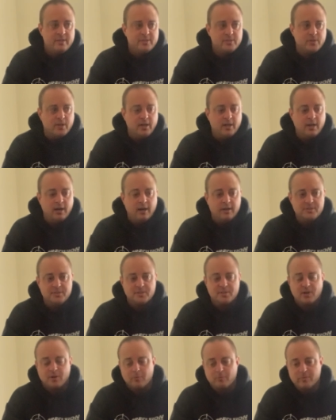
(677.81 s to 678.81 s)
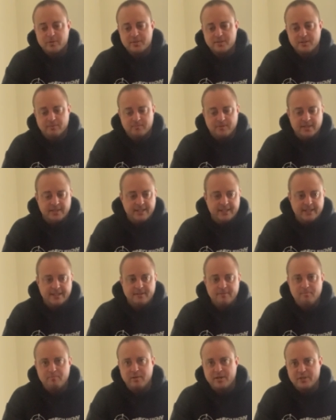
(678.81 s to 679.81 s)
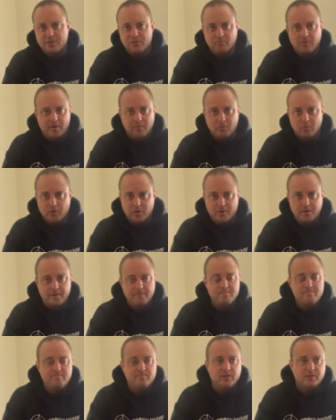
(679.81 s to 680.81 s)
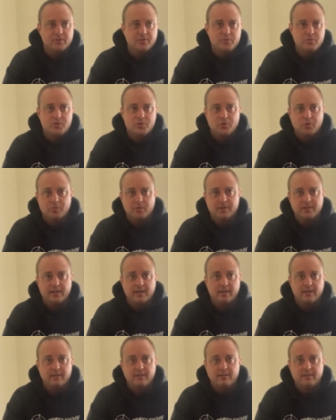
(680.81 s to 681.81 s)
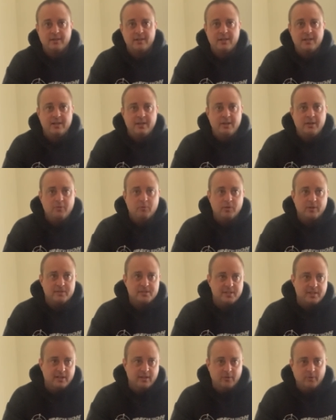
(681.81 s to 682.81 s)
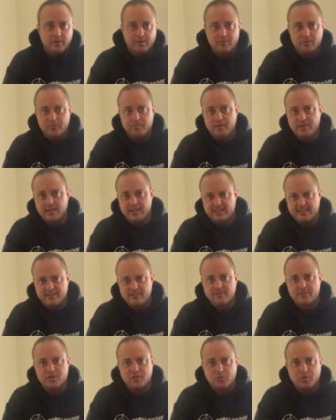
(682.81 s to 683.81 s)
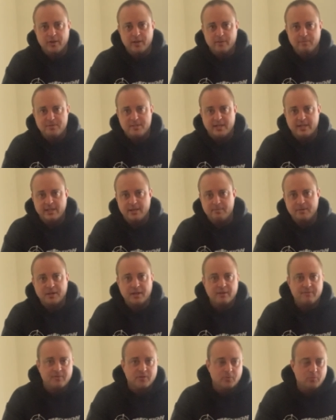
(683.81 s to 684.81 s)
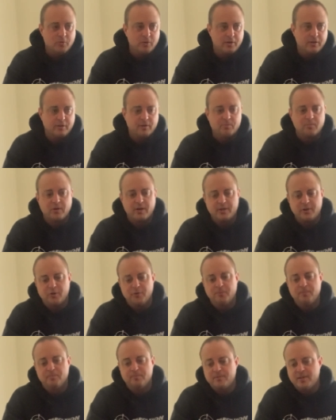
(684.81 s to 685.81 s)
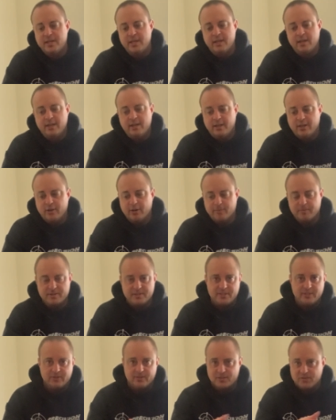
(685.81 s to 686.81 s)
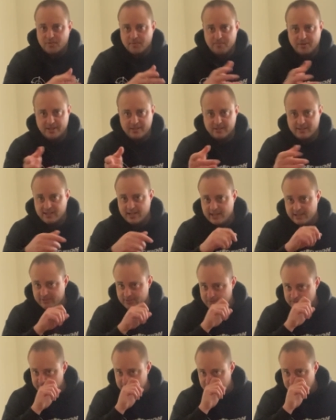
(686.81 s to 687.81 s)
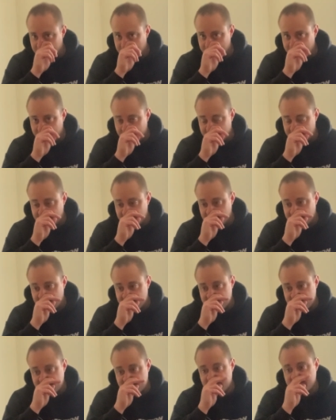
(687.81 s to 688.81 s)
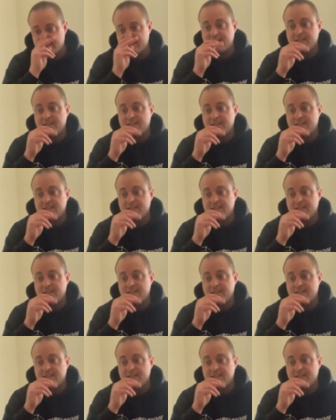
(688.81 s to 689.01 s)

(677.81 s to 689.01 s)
So I'll start with some like bench rep work. Not too sure what that will entail, whether it'll be like straight up dynamic effort work. It'll probably go, you know, I'm gonna steal this from Mike Gallant, who was on my podcast.